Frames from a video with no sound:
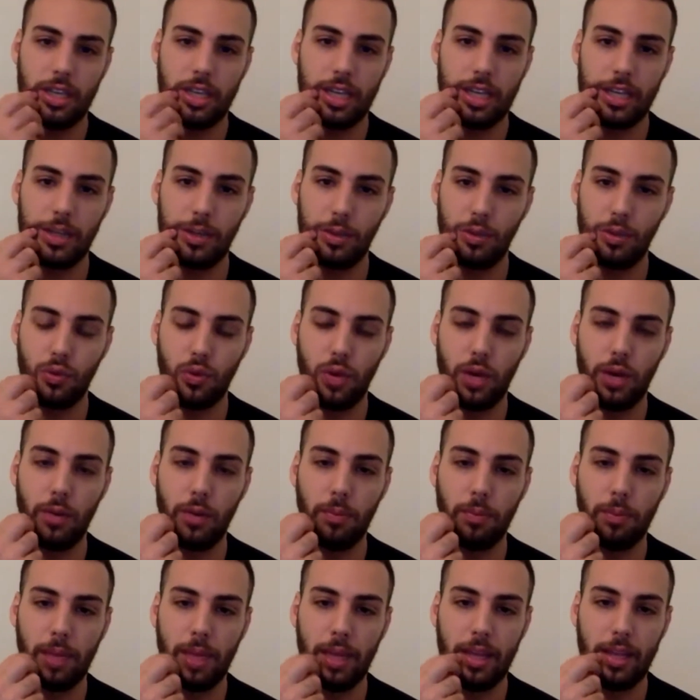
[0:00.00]
and you try to
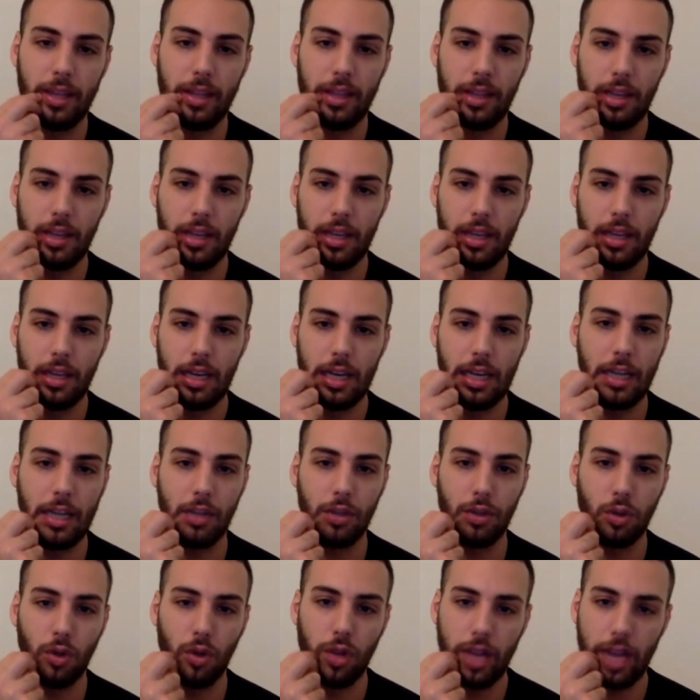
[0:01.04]
play like a
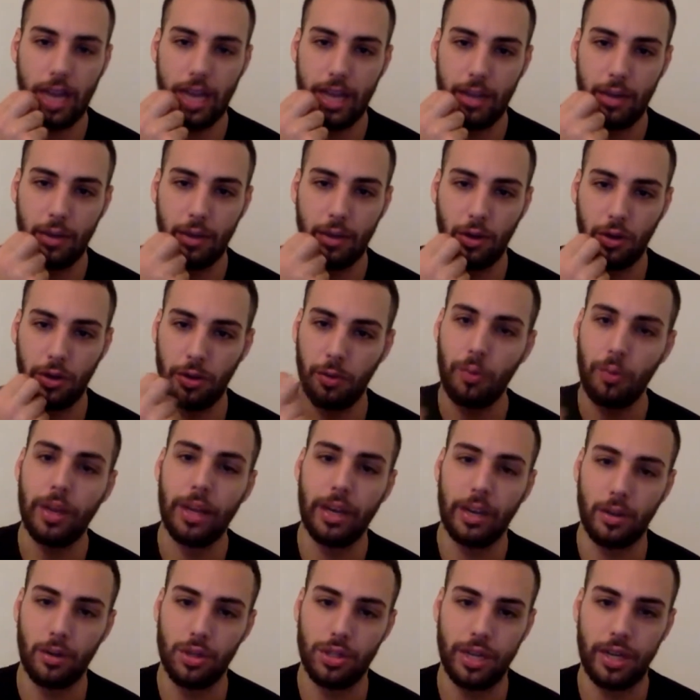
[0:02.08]
tall guy you're not going to
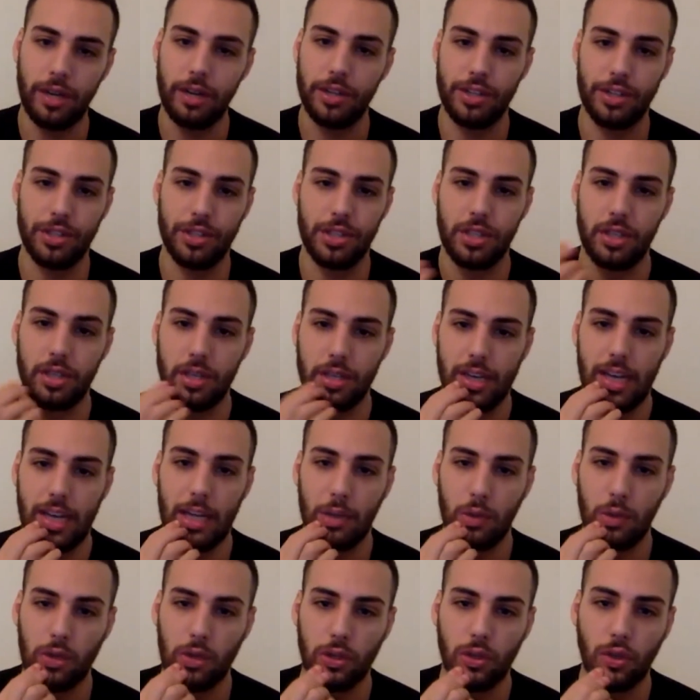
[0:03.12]
win because they're just
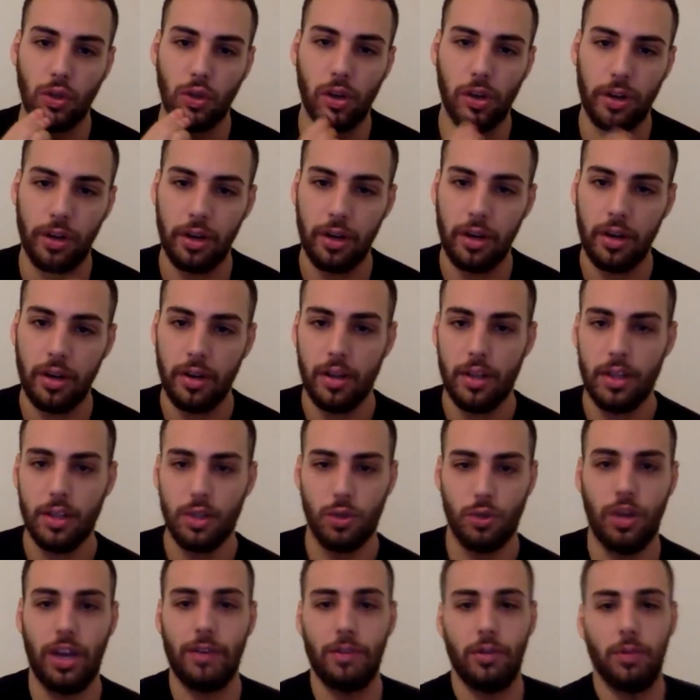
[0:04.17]
naturally taller
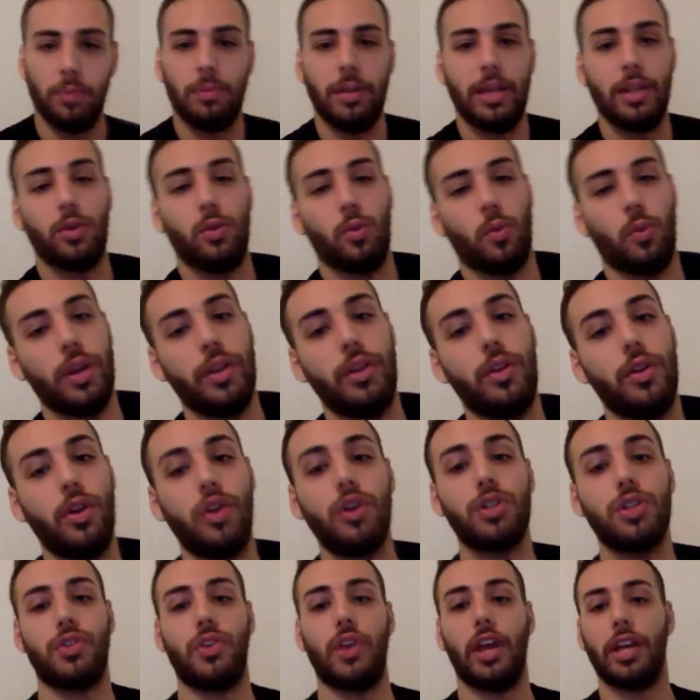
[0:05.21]
so you have to play to what
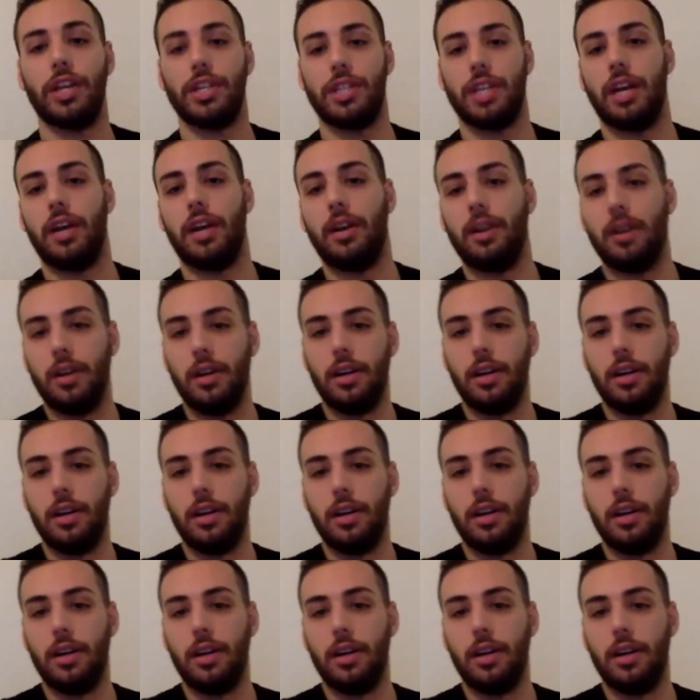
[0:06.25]
your strengths are